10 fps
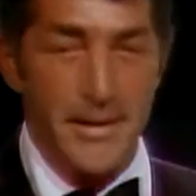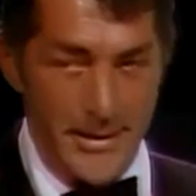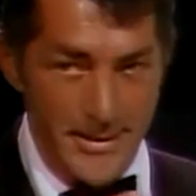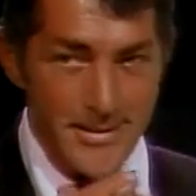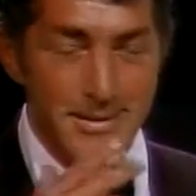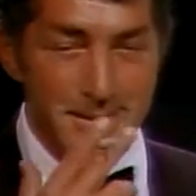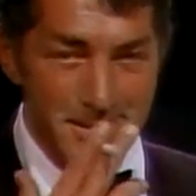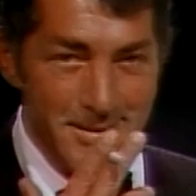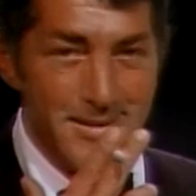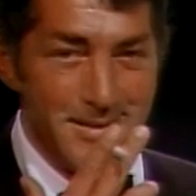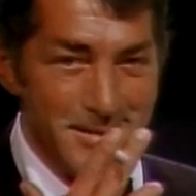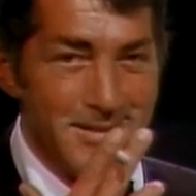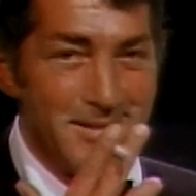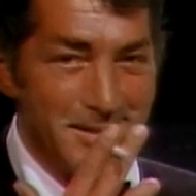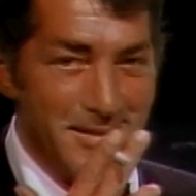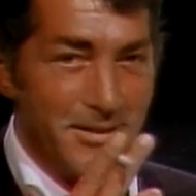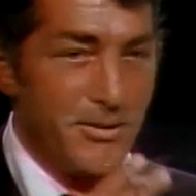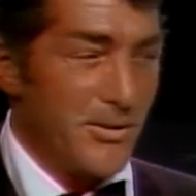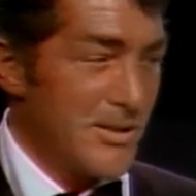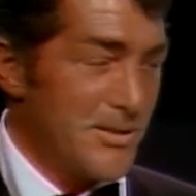Yes.
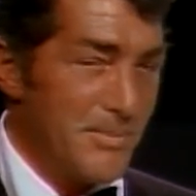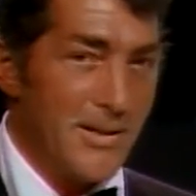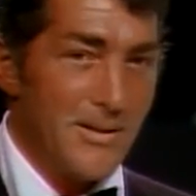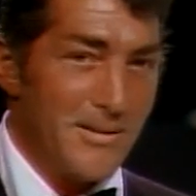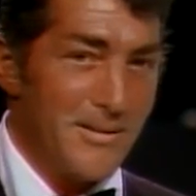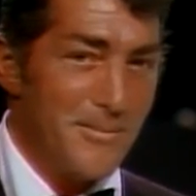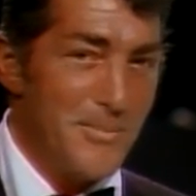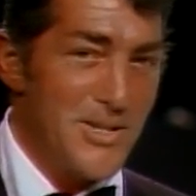They're going to smuggle her